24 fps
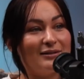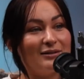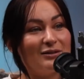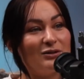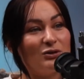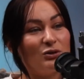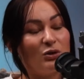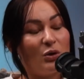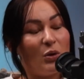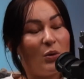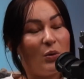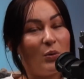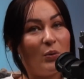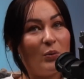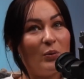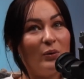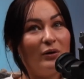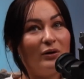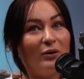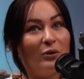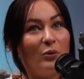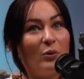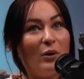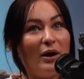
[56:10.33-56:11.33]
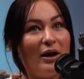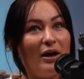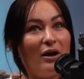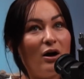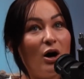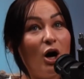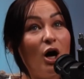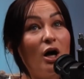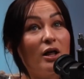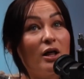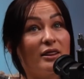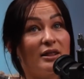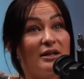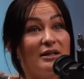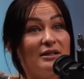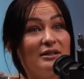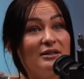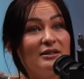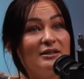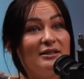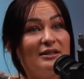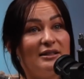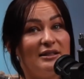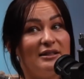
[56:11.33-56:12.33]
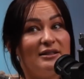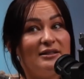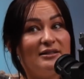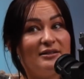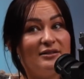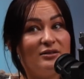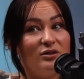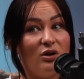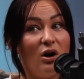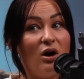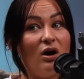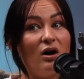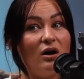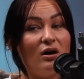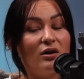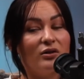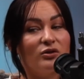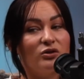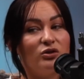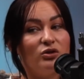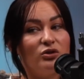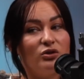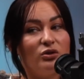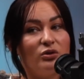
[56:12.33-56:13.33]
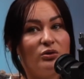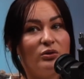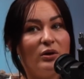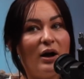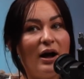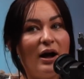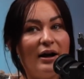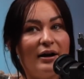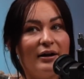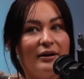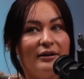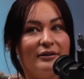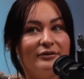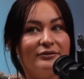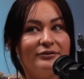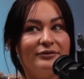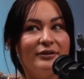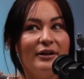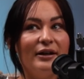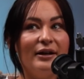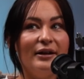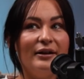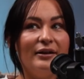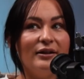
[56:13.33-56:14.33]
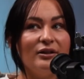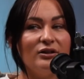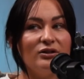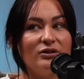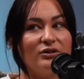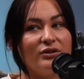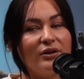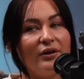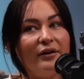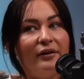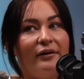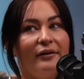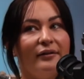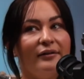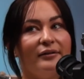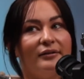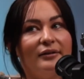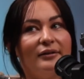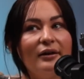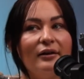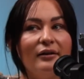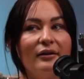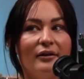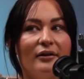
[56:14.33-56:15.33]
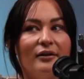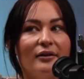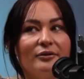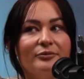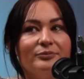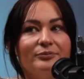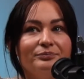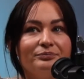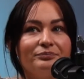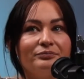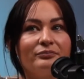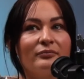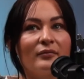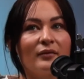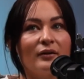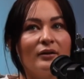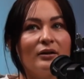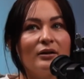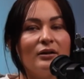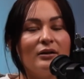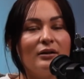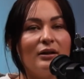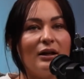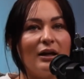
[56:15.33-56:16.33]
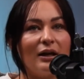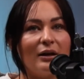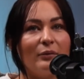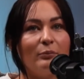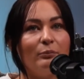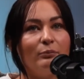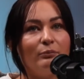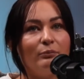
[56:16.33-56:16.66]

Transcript: So quite often these dogs do have certain like